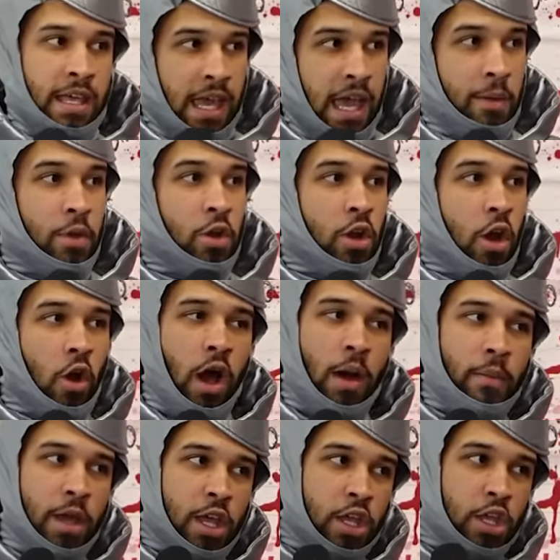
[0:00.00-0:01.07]
Kim, you know I'm
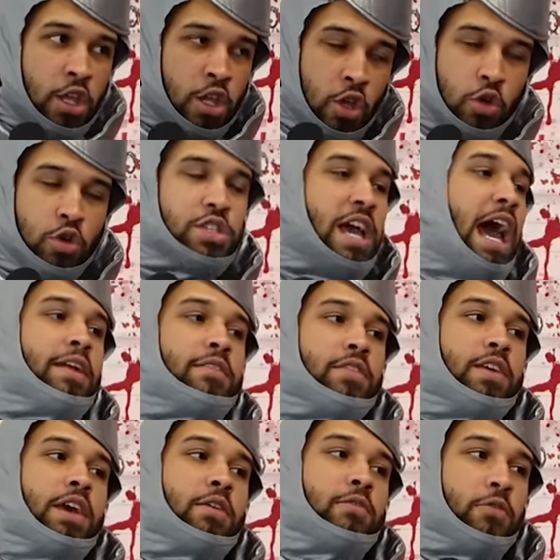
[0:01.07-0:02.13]
a huge
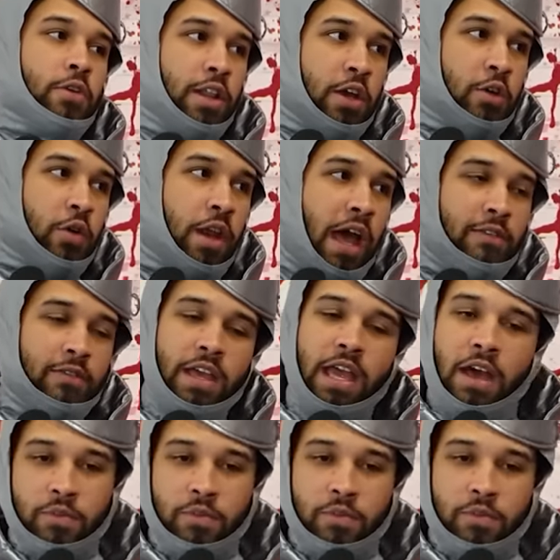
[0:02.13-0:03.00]
advocate for Liquid IV.